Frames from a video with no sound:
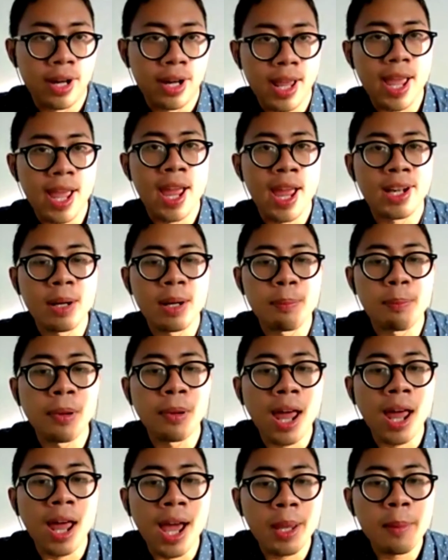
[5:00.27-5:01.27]
and
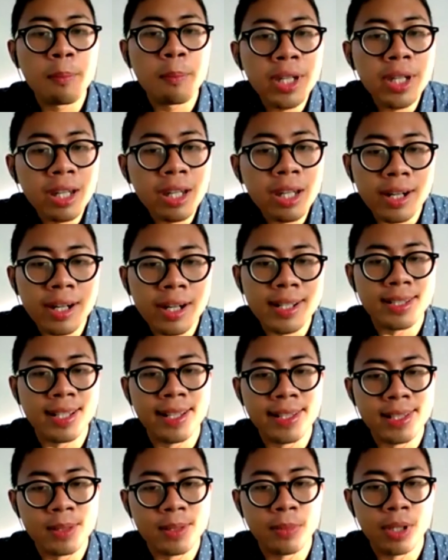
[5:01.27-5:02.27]
apply peer
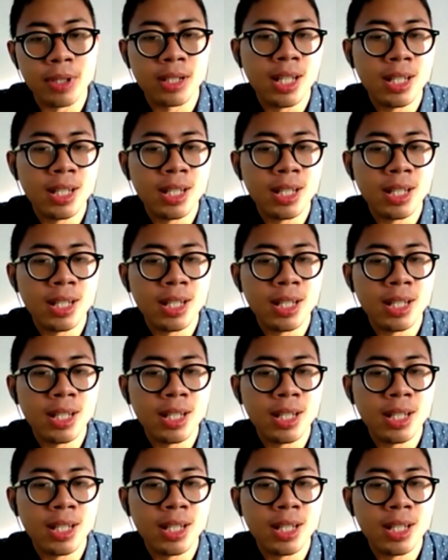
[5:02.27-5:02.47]
assessment